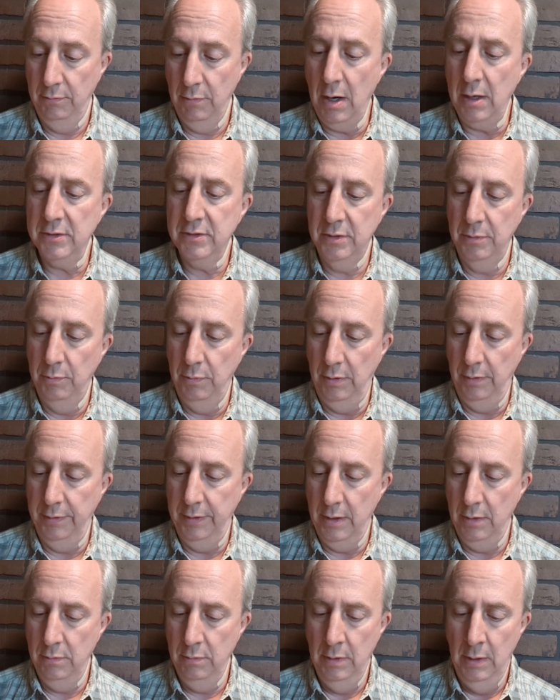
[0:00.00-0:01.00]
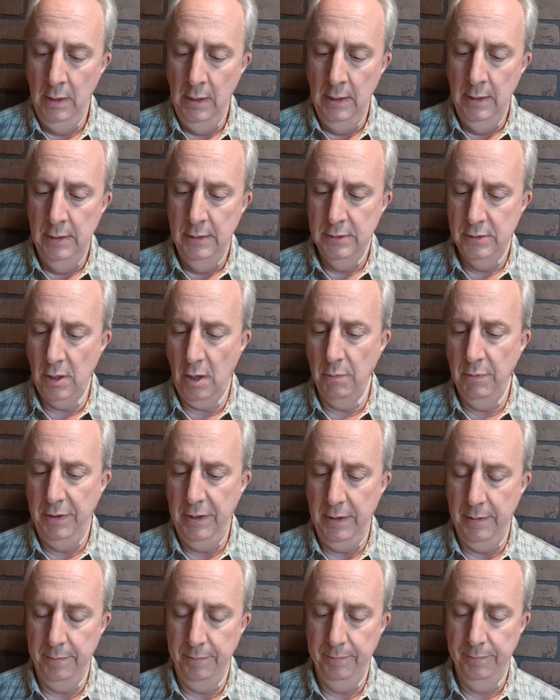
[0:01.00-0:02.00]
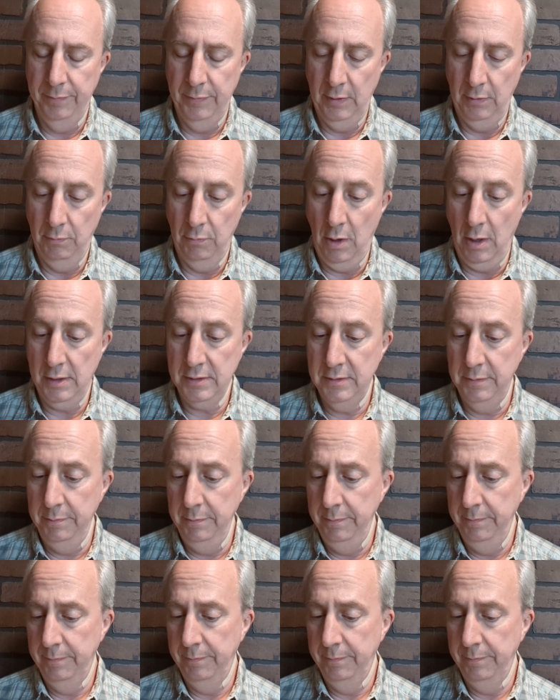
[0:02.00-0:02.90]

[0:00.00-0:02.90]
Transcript: Roxim will, though. Start with him. Roxim?